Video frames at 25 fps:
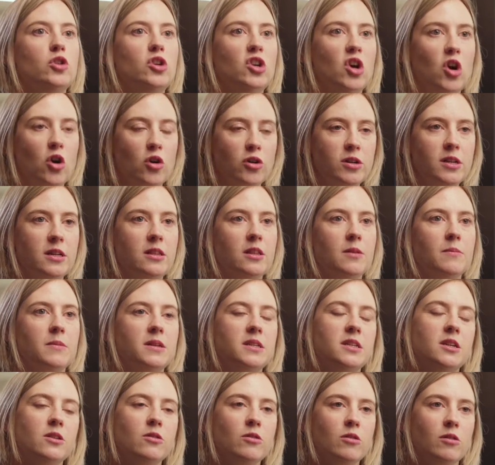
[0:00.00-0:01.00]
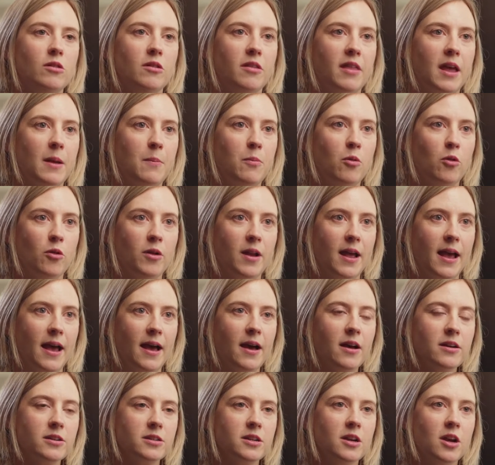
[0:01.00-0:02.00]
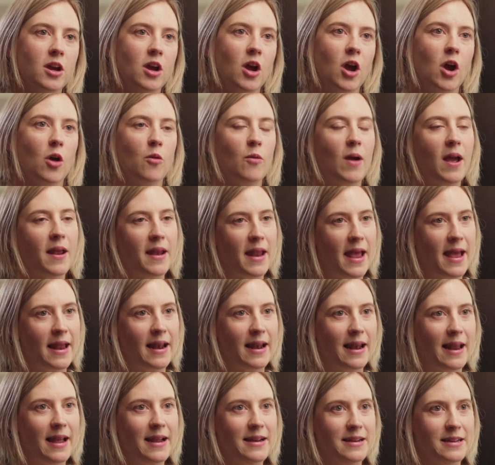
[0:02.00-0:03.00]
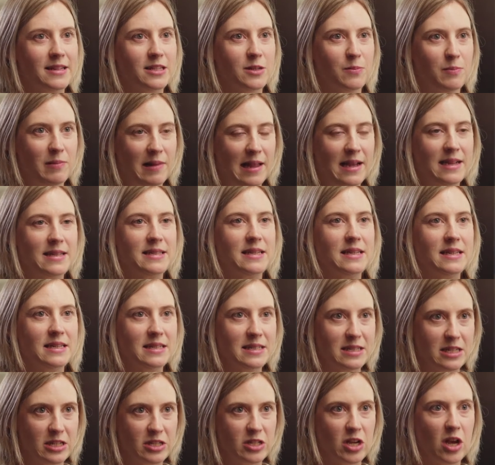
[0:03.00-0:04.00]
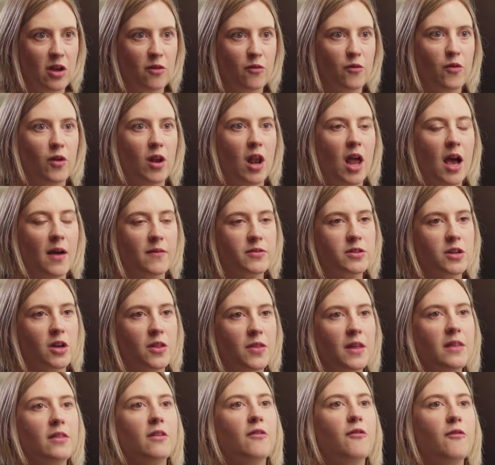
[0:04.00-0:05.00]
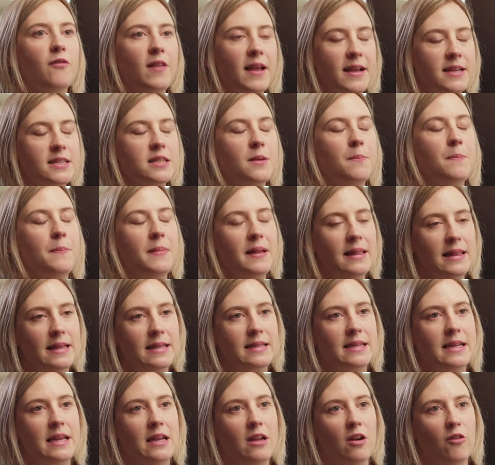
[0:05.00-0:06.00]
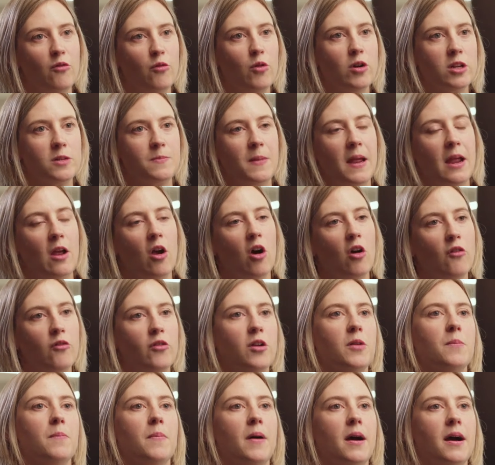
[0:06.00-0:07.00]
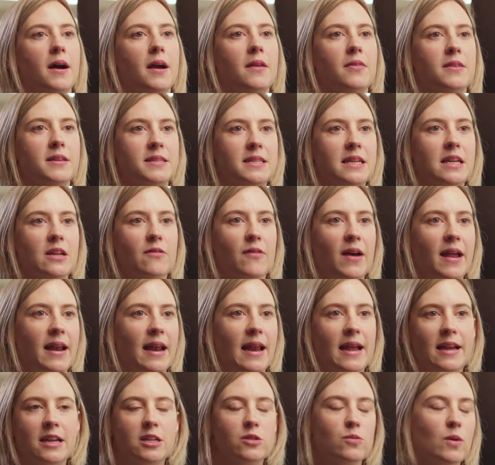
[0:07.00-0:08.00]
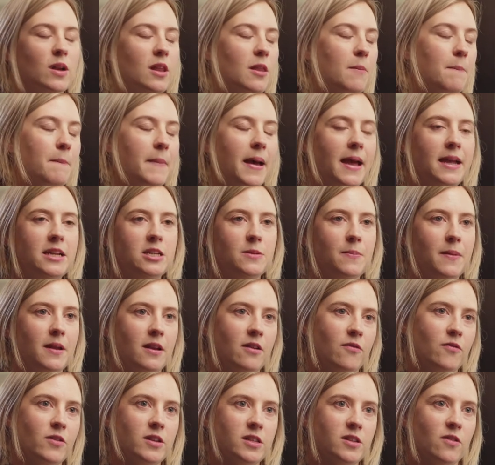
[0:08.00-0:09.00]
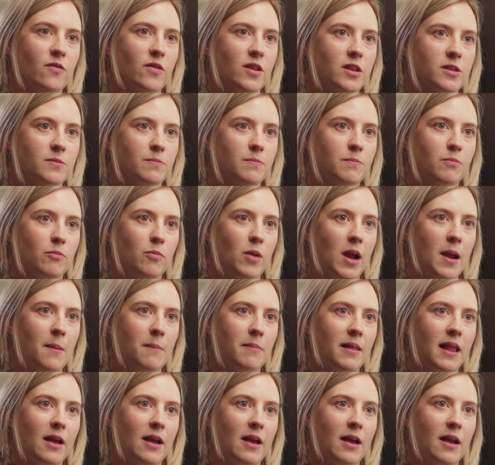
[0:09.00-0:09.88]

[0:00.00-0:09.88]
nod in the material that they put out around Adelaide as a place that is designed for life. So I think the flexibility of what's being offered by the City of Adelaide is one of the major benefits of this brand